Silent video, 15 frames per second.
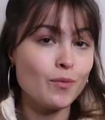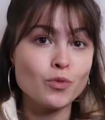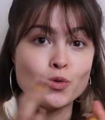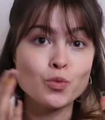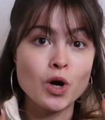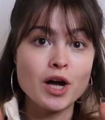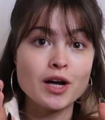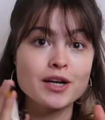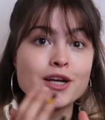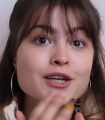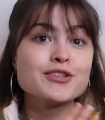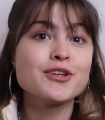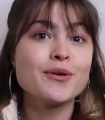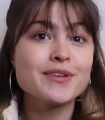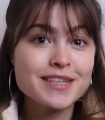would work.
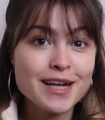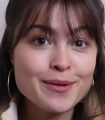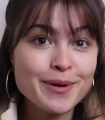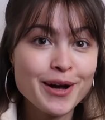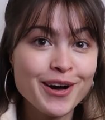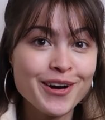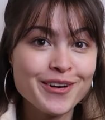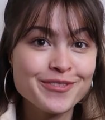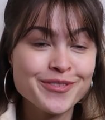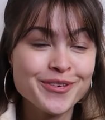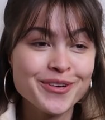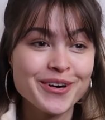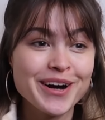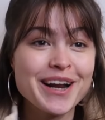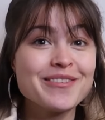So it's now about
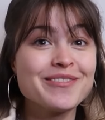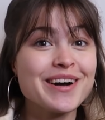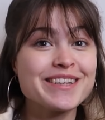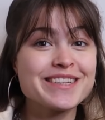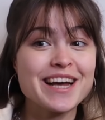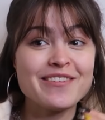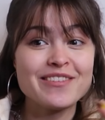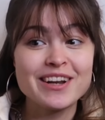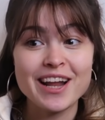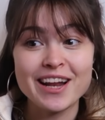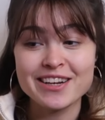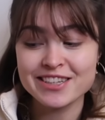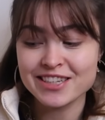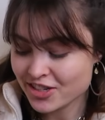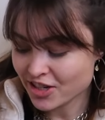4:30 and I'm about to have
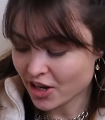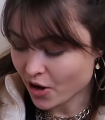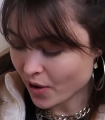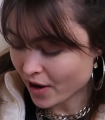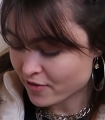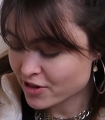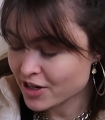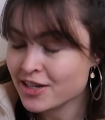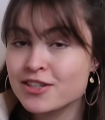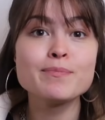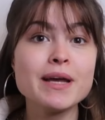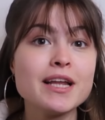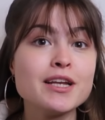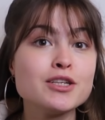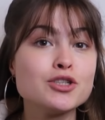lunch. So I've just
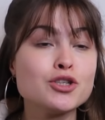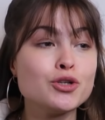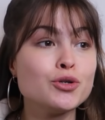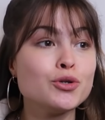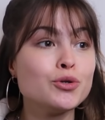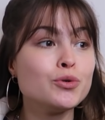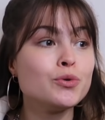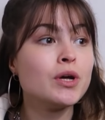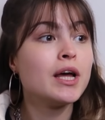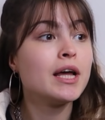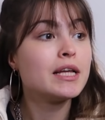been to